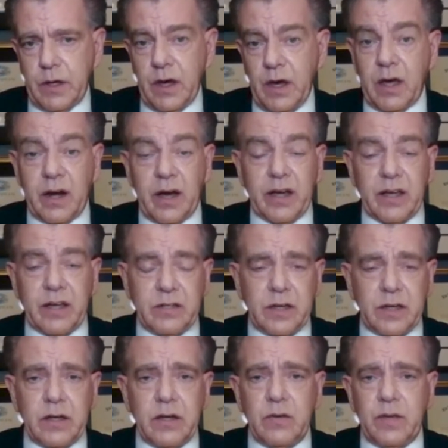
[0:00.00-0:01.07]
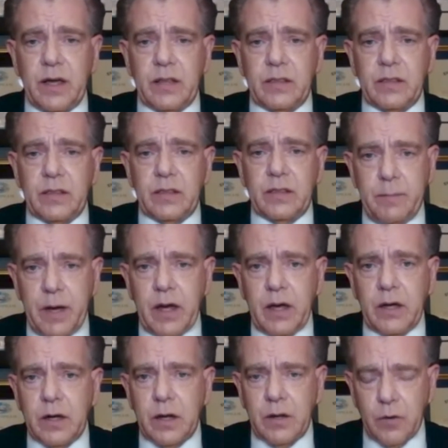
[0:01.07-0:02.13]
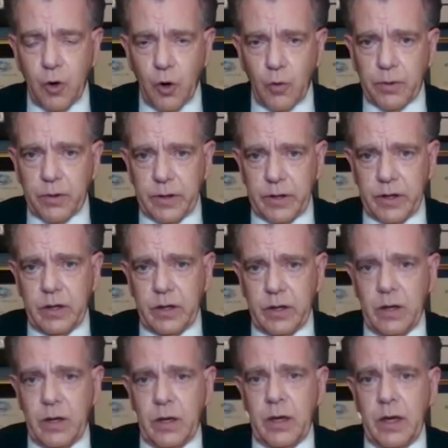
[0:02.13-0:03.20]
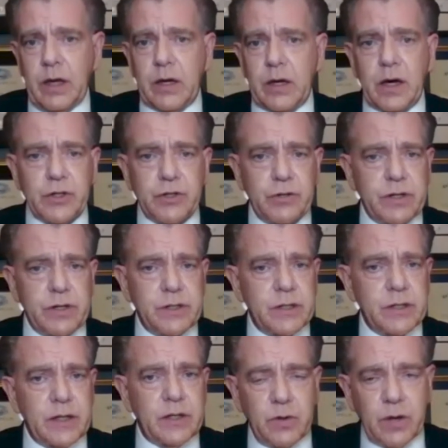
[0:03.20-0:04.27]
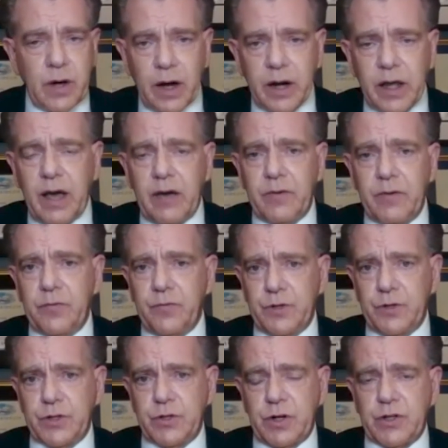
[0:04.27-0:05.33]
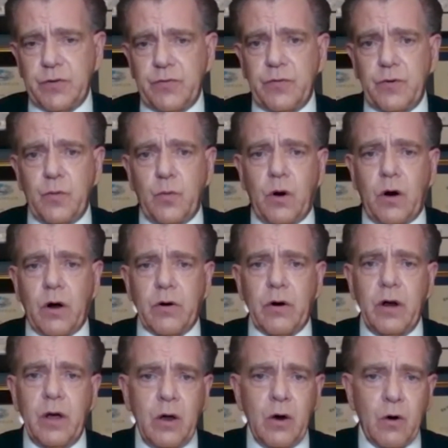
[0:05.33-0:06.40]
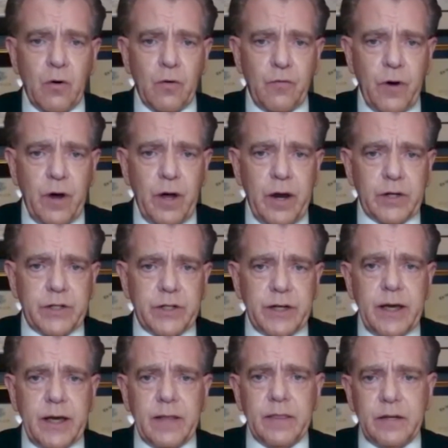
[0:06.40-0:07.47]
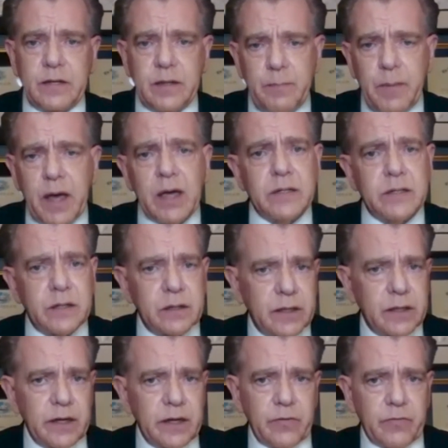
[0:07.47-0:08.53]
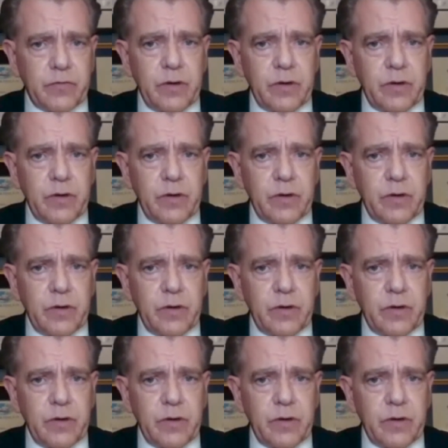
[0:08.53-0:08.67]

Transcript: And I can tell you that the demand globally in countries that do not have infrastructure for water or for energy, the demand to live